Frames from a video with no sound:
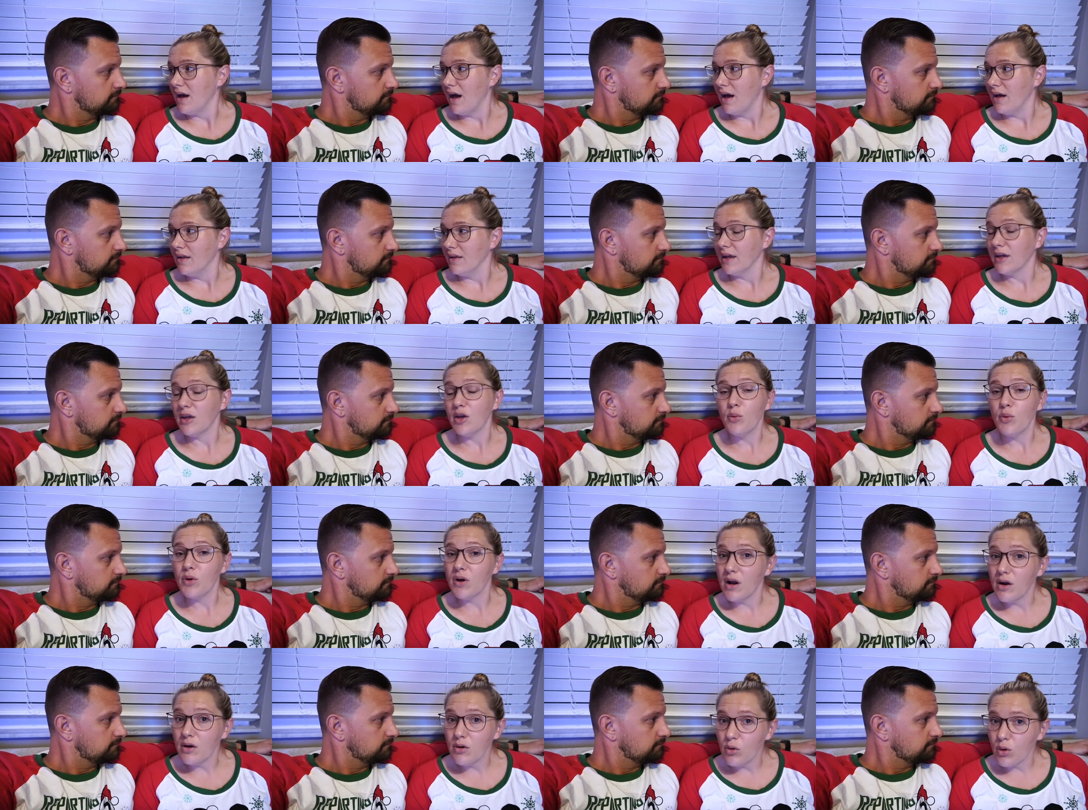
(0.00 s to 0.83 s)
Speaker 1: like you would
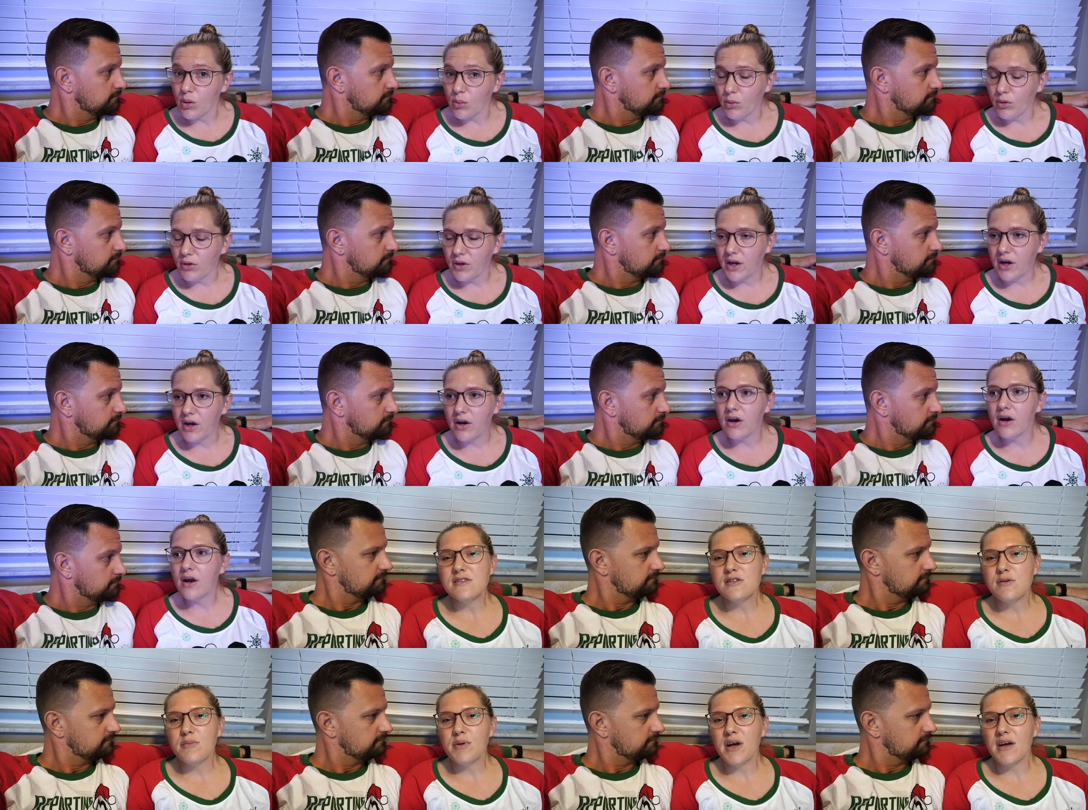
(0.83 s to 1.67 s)
on a normal year.
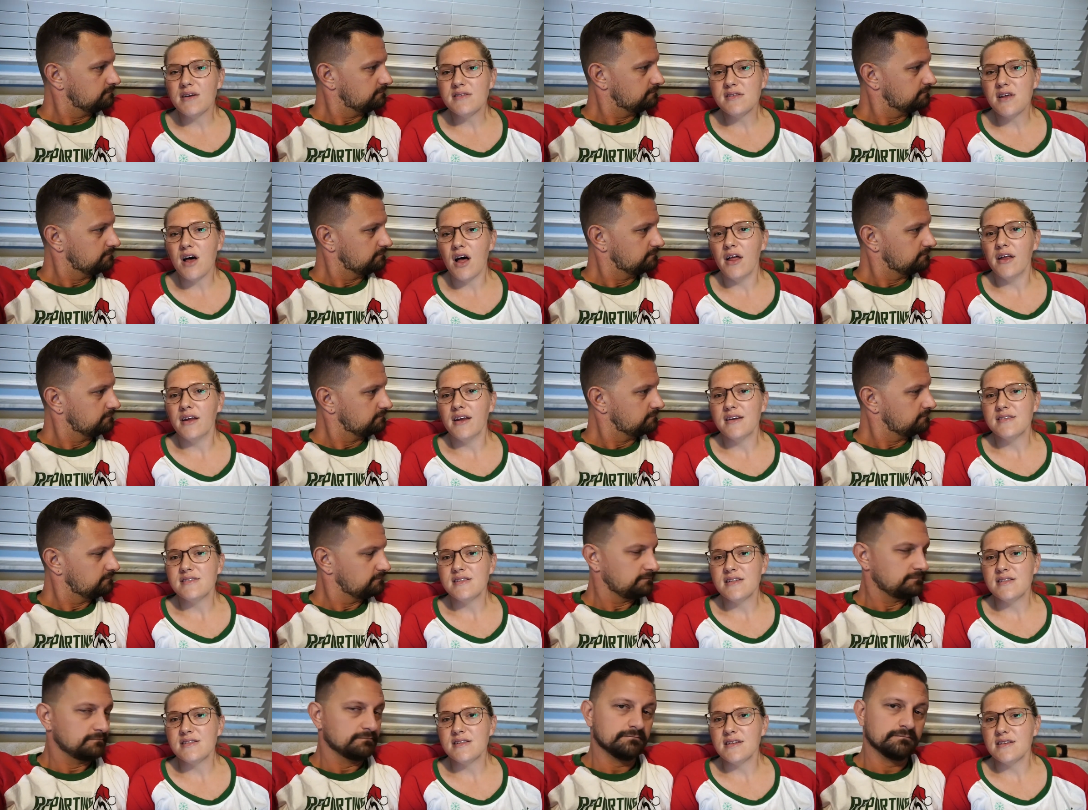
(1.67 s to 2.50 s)
So because the holiday
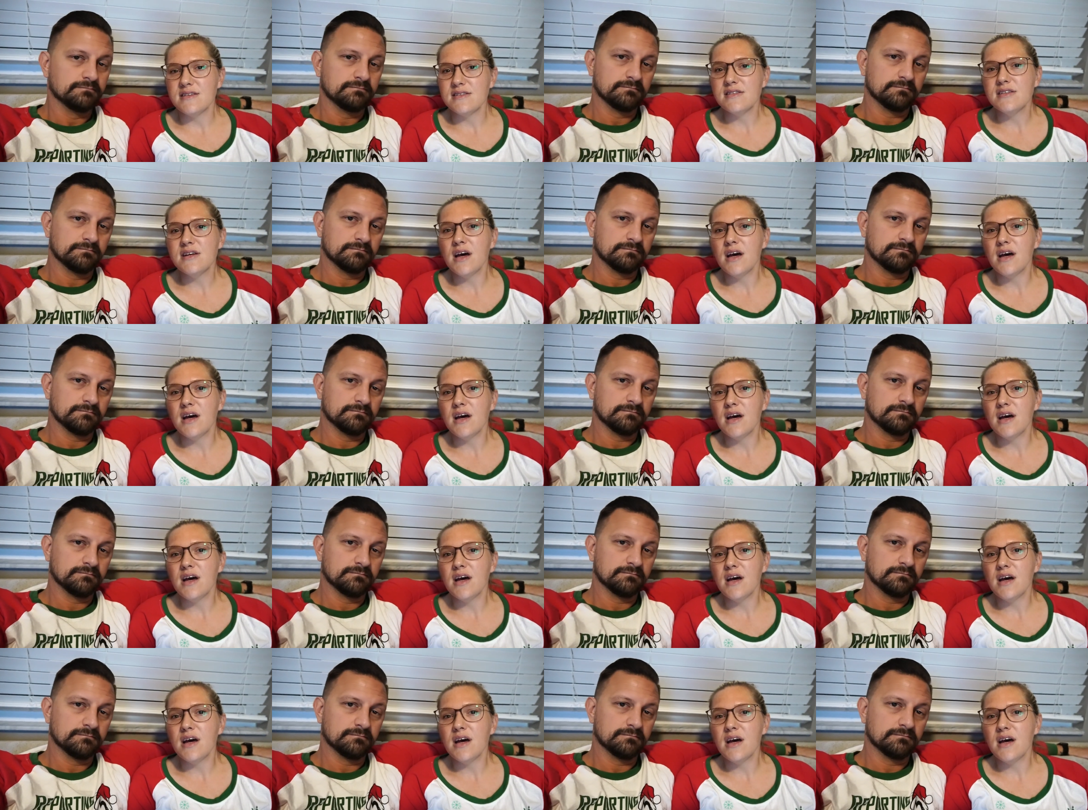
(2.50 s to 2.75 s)
season is